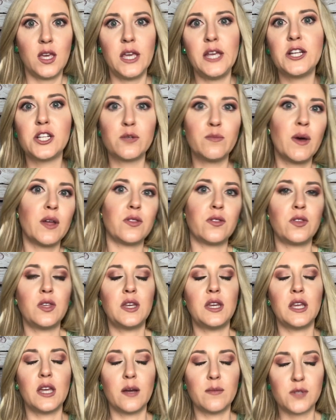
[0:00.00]
each month
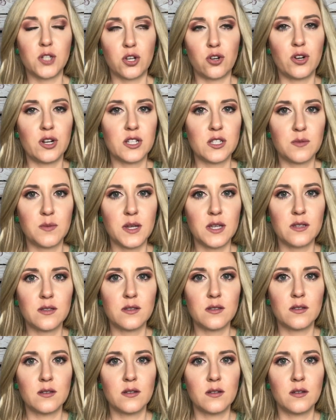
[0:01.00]
leading up to
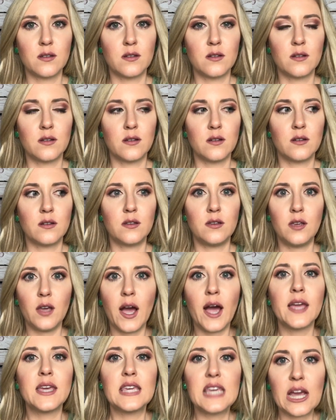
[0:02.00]
Christmas.
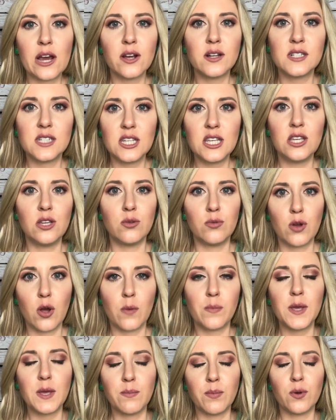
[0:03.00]
I guarantee you know
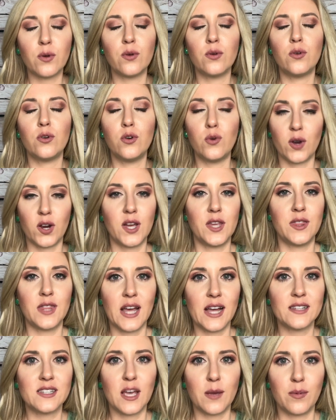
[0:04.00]
people who are in
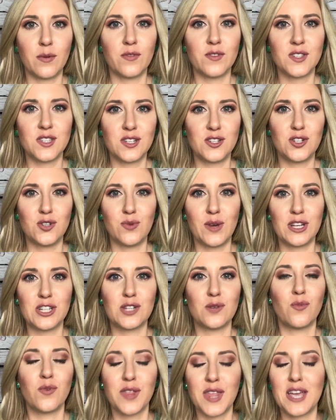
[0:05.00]
that type of a
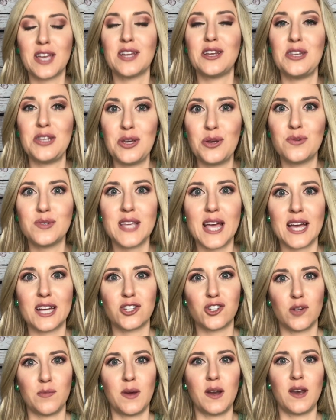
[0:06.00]
situation where they could use
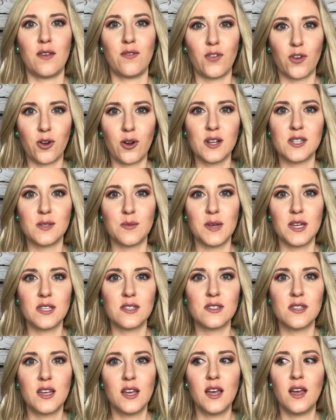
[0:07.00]
extra money for
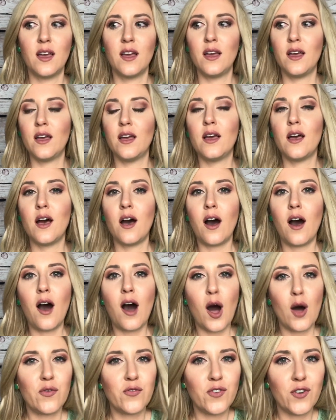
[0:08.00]
Christmas.
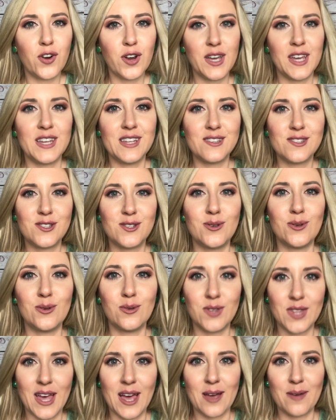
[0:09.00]
Offer it
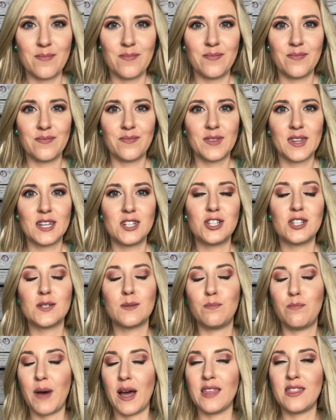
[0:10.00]
to them.
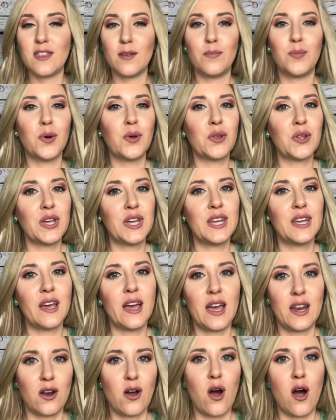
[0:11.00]
Just bite the bullet
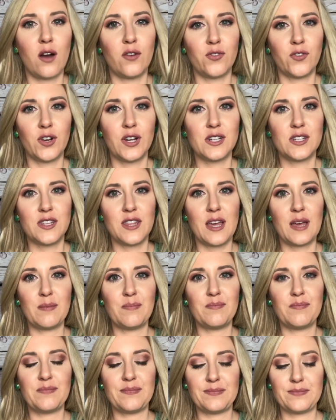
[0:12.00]
and offer it to
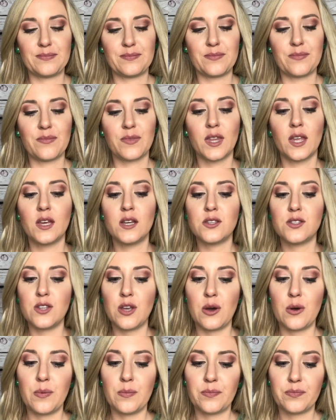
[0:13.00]
them.
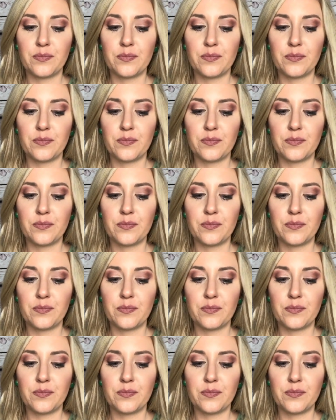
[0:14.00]
So,